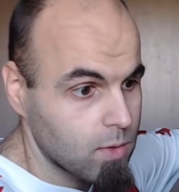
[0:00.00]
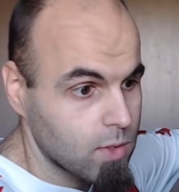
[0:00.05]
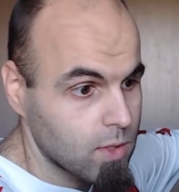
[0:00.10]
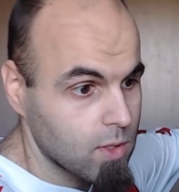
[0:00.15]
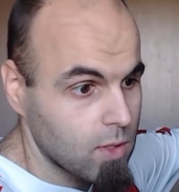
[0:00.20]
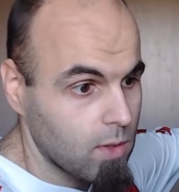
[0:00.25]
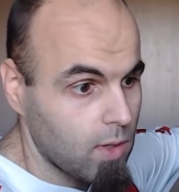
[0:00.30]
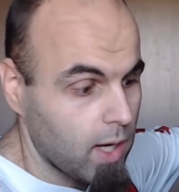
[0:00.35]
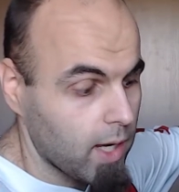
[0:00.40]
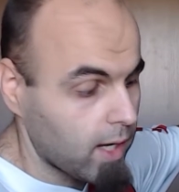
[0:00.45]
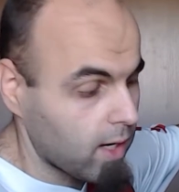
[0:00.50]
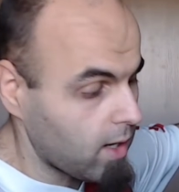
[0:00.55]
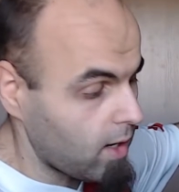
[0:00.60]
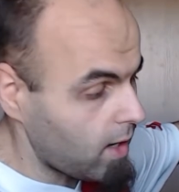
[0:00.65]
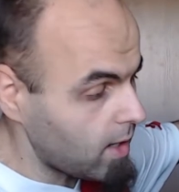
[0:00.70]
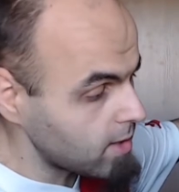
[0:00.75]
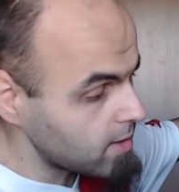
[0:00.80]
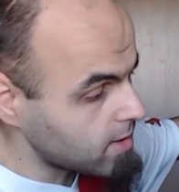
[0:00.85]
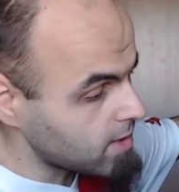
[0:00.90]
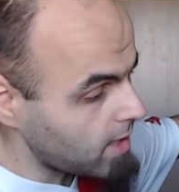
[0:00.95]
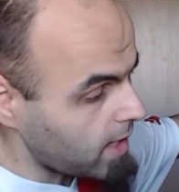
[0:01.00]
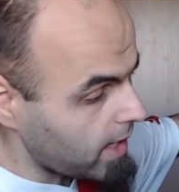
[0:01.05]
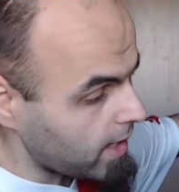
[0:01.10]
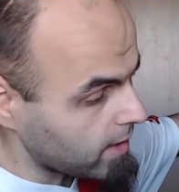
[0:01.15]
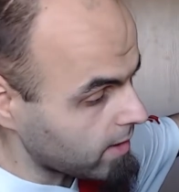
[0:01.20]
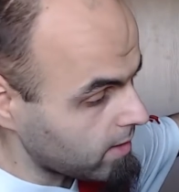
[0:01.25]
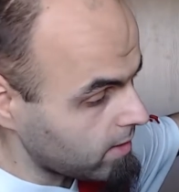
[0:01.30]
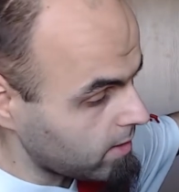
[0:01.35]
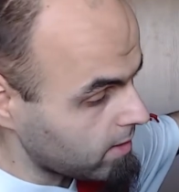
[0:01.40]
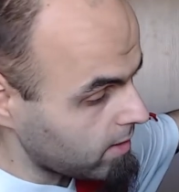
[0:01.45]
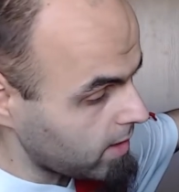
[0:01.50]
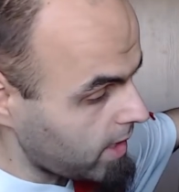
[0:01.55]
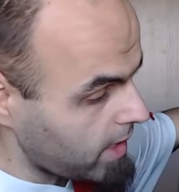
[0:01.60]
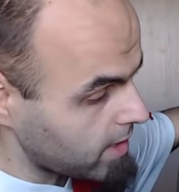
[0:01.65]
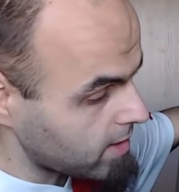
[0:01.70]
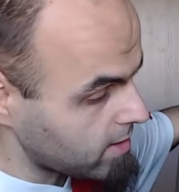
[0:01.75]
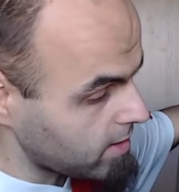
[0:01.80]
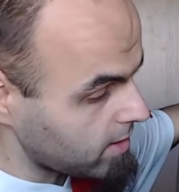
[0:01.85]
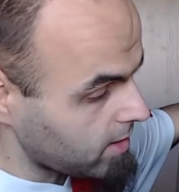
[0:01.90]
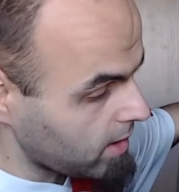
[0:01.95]
So I contacted
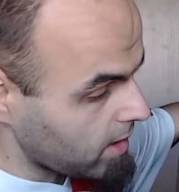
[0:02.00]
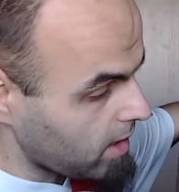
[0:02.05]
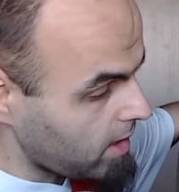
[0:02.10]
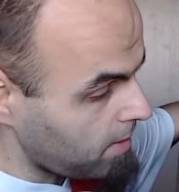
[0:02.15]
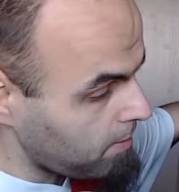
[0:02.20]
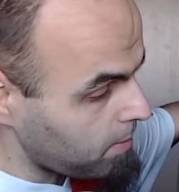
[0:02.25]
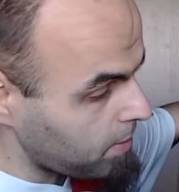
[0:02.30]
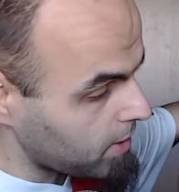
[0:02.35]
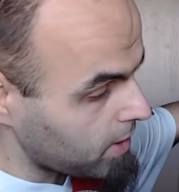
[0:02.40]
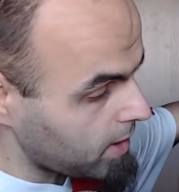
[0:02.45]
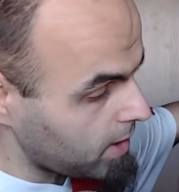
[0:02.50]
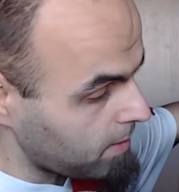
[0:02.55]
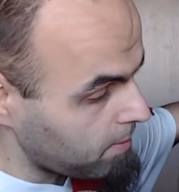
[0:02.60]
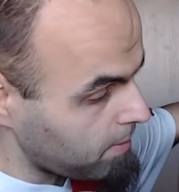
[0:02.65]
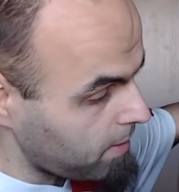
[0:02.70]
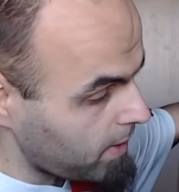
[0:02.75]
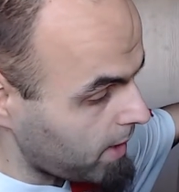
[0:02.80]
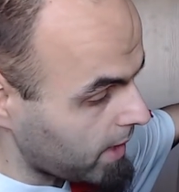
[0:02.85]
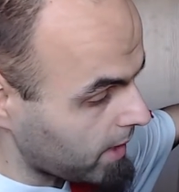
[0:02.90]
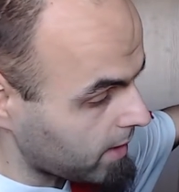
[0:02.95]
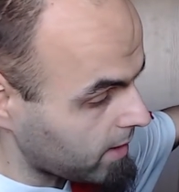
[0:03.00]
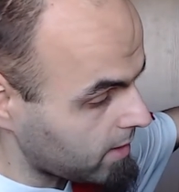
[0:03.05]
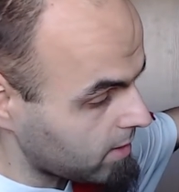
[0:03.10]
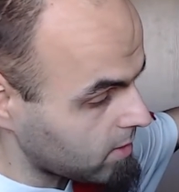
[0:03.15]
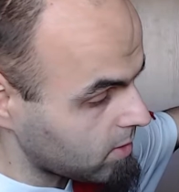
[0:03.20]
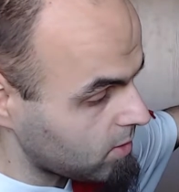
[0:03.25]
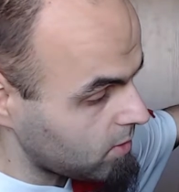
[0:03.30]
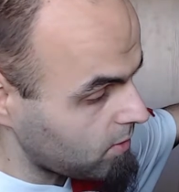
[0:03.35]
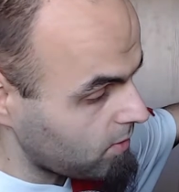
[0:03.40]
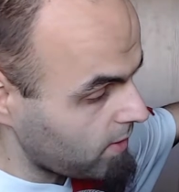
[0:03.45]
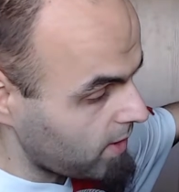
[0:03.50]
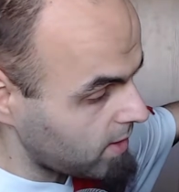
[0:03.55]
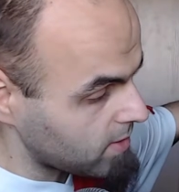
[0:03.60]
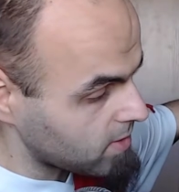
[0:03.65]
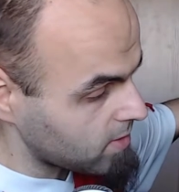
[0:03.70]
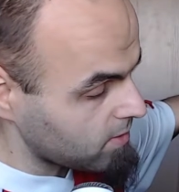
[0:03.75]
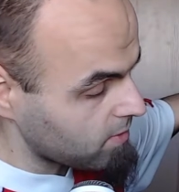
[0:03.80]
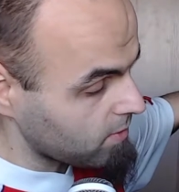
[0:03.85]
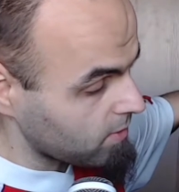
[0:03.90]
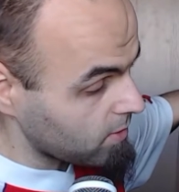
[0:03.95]
actually the company back in
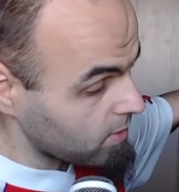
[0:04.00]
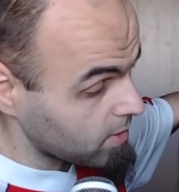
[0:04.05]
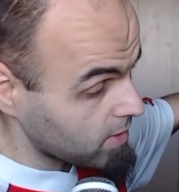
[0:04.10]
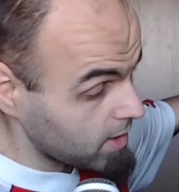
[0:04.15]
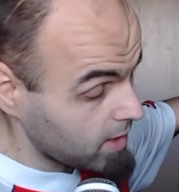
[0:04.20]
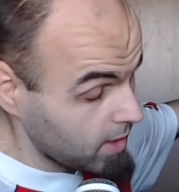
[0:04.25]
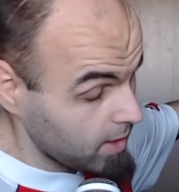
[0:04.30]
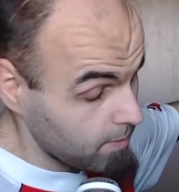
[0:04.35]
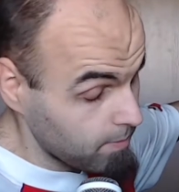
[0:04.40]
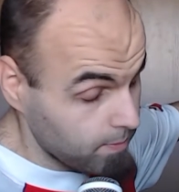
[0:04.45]
2013